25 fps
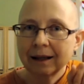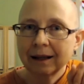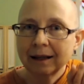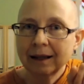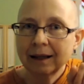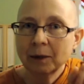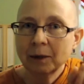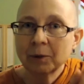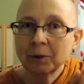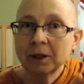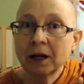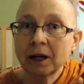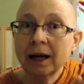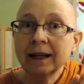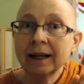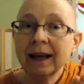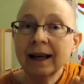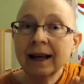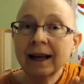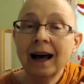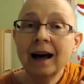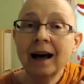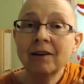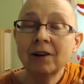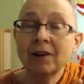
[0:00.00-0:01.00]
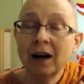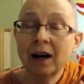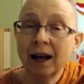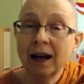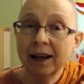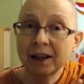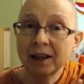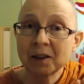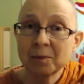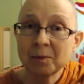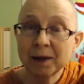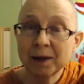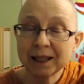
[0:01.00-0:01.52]
They would not have high
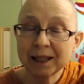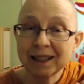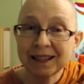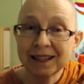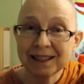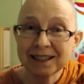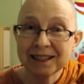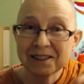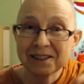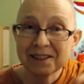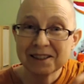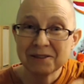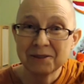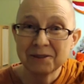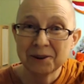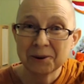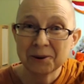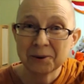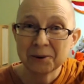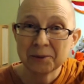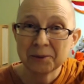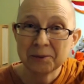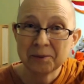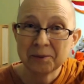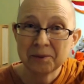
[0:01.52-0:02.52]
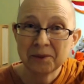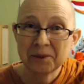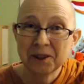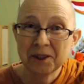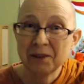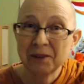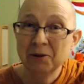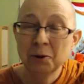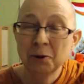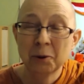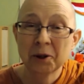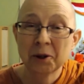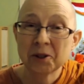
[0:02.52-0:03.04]
expectations of you
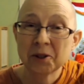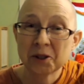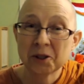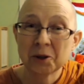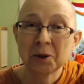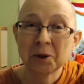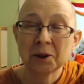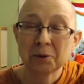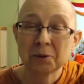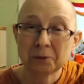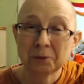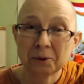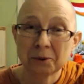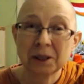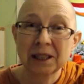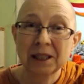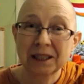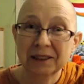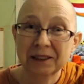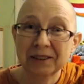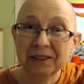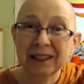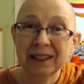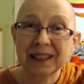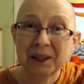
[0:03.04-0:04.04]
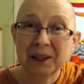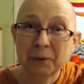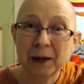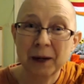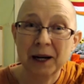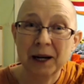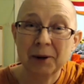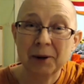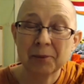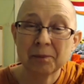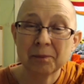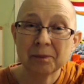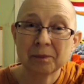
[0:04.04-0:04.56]
if you weren't doing really, really
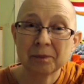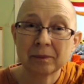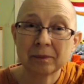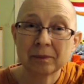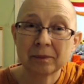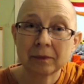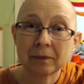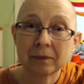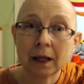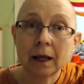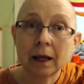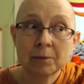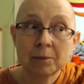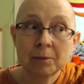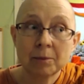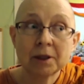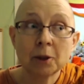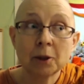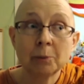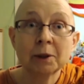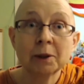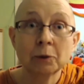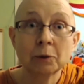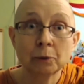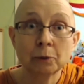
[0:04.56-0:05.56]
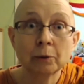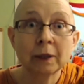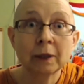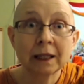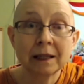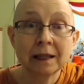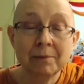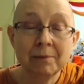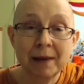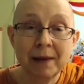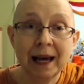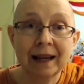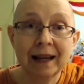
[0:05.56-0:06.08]
well. But they'll be
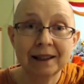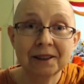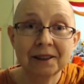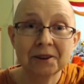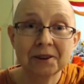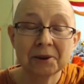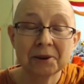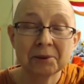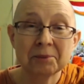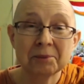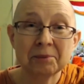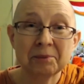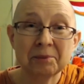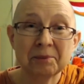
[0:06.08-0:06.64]
really mad at you.